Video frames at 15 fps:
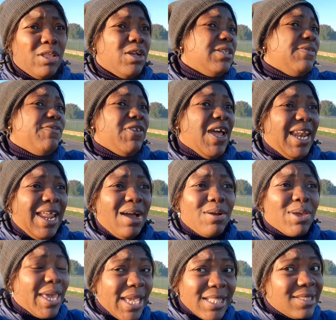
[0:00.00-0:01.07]
He doesn't even
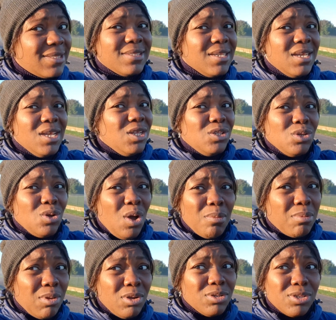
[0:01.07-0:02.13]
allow kids to
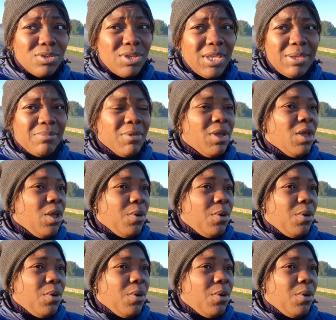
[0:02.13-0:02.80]
come close to him.